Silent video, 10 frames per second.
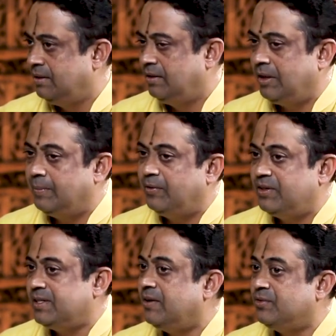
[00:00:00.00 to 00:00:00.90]
Some of
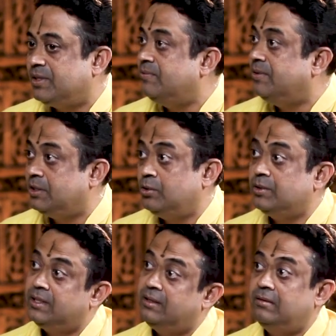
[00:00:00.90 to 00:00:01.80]
us have some
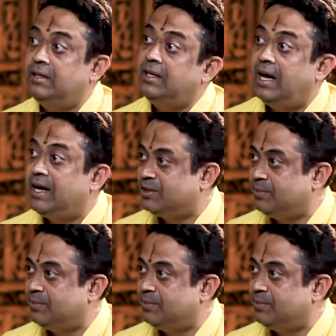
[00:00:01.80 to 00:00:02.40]
virtues in large